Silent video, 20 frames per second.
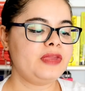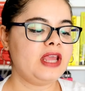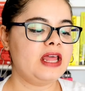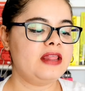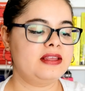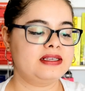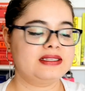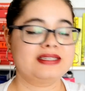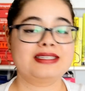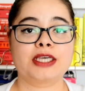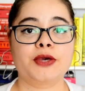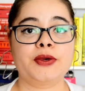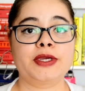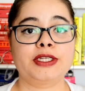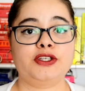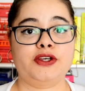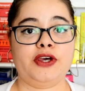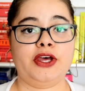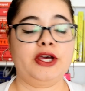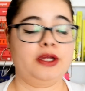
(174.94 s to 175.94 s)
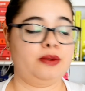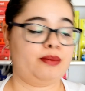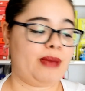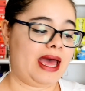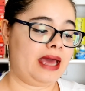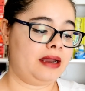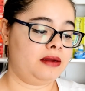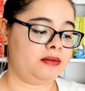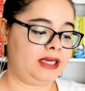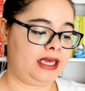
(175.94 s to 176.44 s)
This is Going to Hurt by
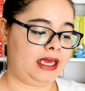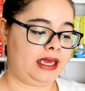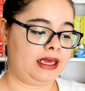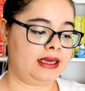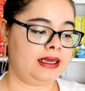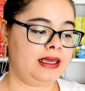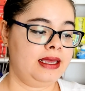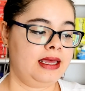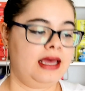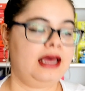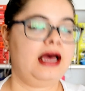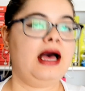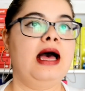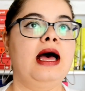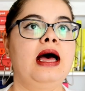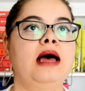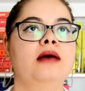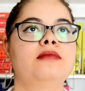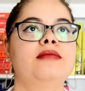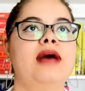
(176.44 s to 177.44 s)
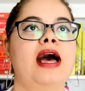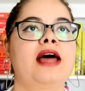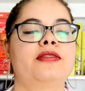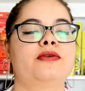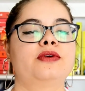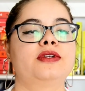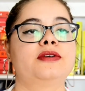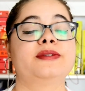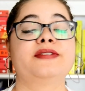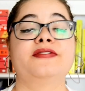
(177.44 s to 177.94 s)
Adam Kay. I
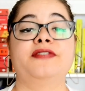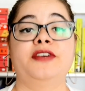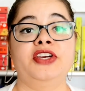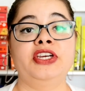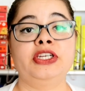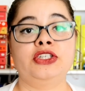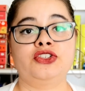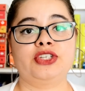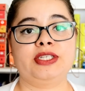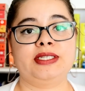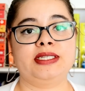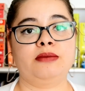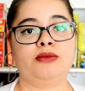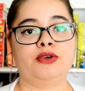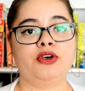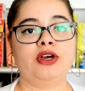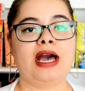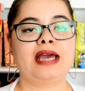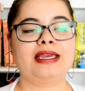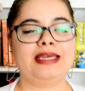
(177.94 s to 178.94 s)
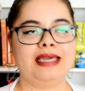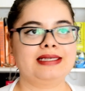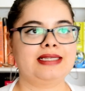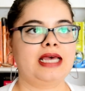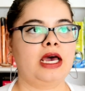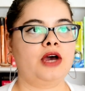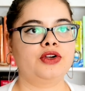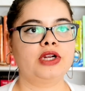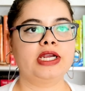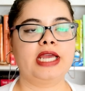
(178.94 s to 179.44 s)
thought it was a very interesting book. Yes, I
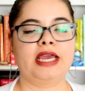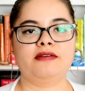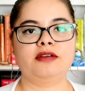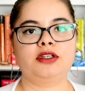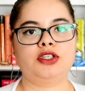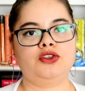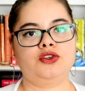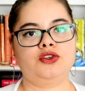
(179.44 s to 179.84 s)
only gave it 2